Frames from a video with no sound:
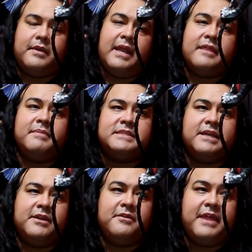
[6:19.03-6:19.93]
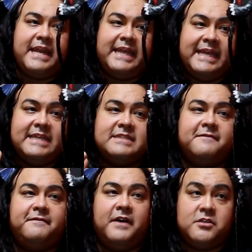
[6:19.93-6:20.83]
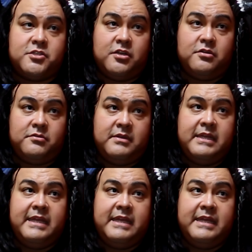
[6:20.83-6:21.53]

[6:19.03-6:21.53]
Now the material that is functional,